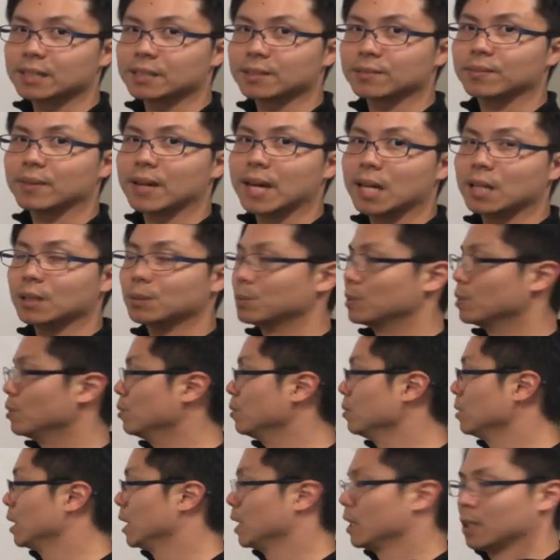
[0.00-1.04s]
that's
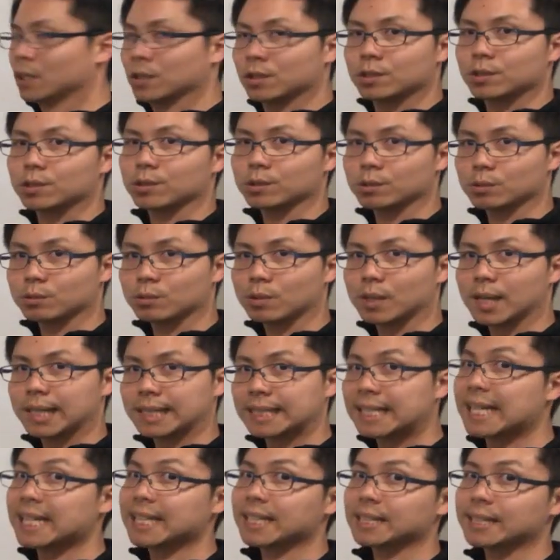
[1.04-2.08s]
available to
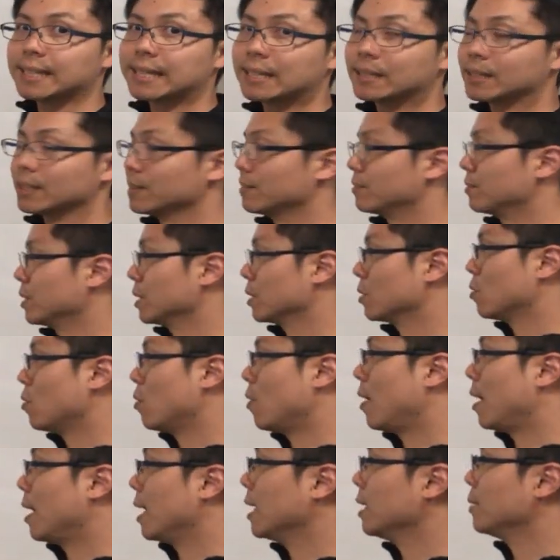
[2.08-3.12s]
taken out if
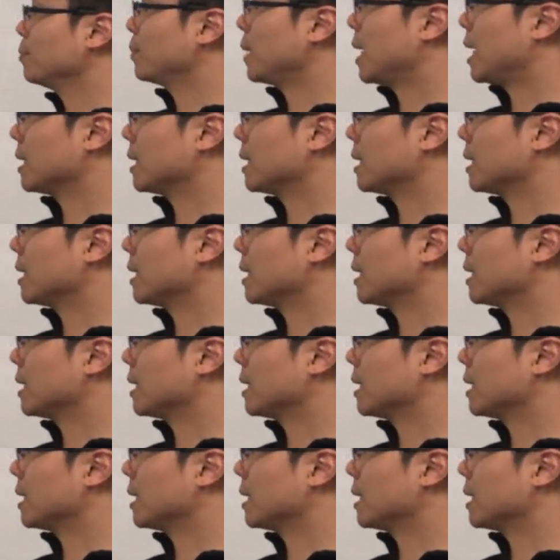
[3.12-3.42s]
required,